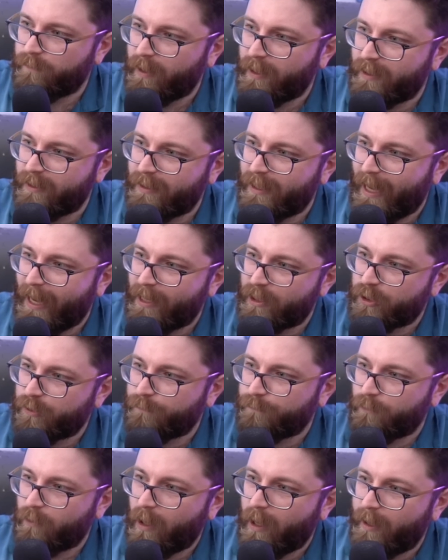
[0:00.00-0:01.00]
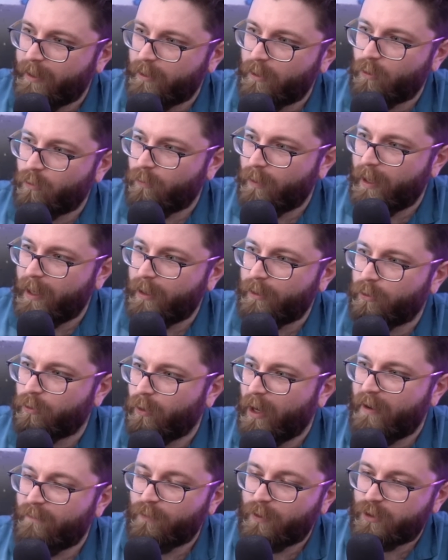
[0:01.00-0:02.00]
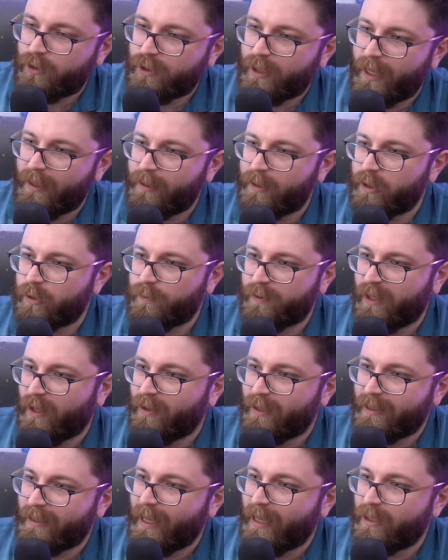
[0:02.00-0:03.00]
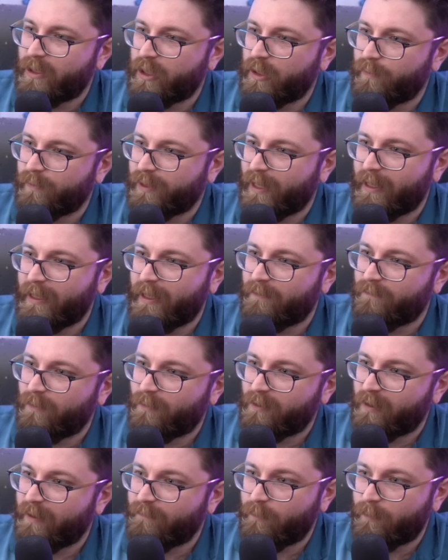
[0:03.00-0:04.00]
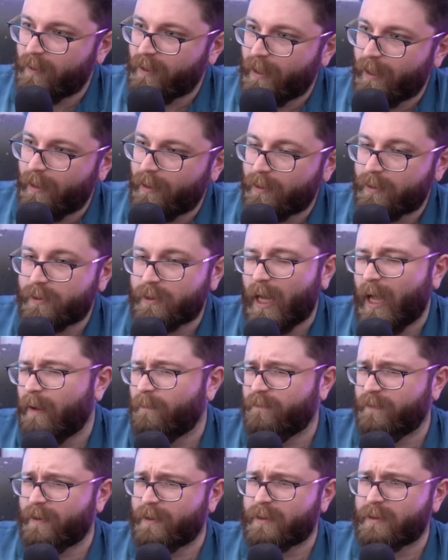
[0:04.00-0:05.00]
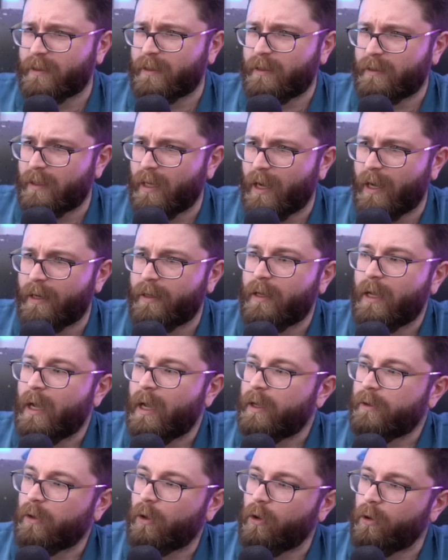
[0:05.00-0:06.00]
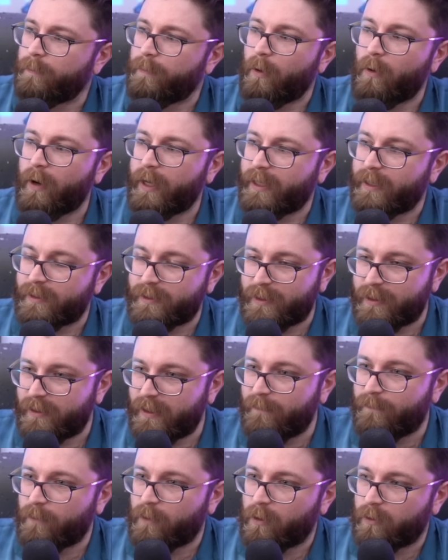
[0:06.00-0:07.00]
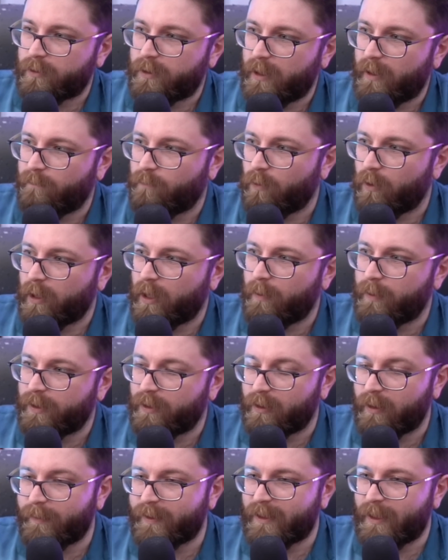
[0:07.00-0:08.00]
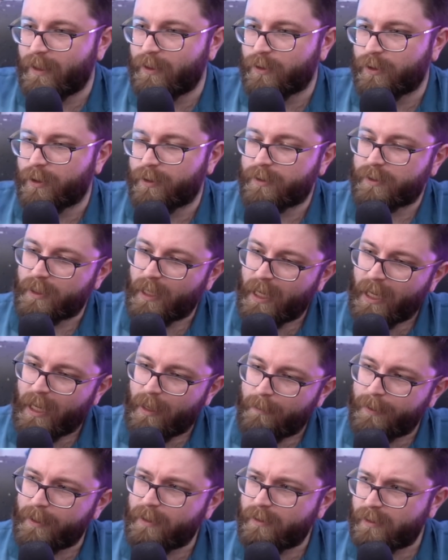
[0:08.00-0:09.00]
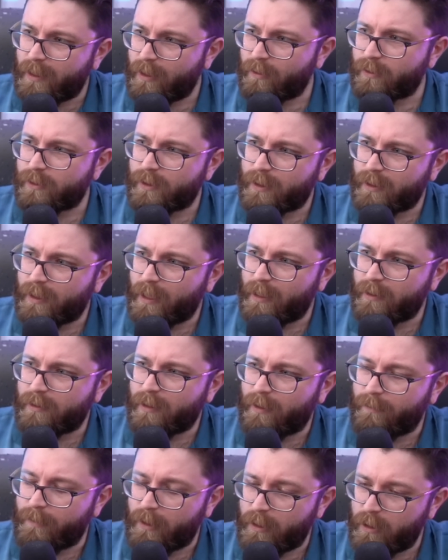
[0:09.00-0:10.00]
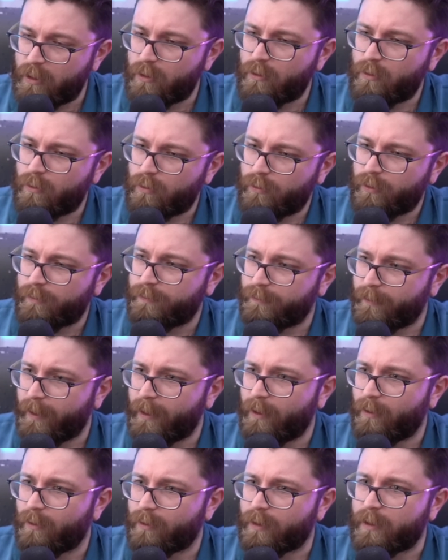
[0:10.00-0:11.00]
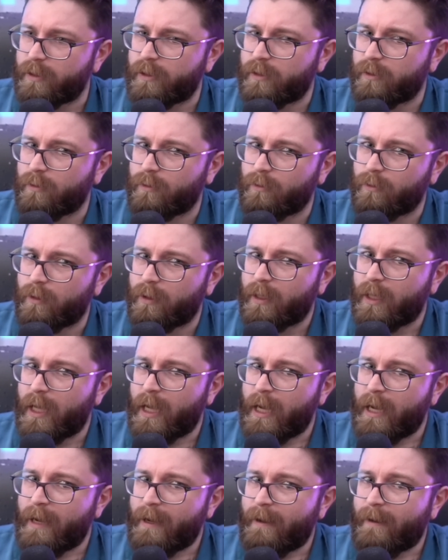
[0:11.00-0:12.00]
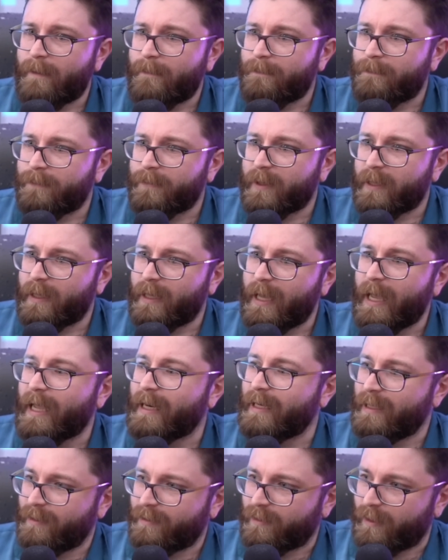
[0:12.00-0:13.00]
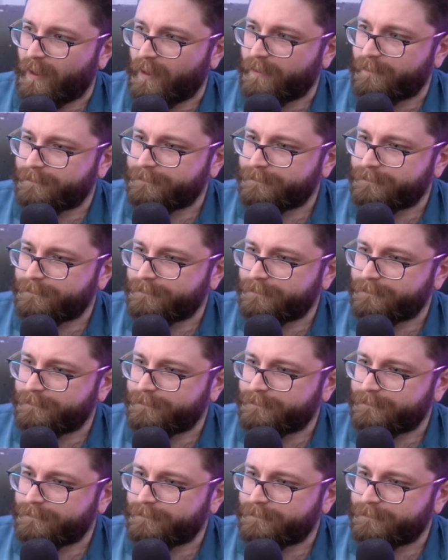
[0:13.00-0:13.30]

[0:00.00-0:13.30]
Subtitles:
like dash fly your way through every challenge without engaging with any of the level mechanics? Obviously not. The whole point is the difficulty of working with the limitations. But in Tears of the Kingdom, you, the player, can do anything.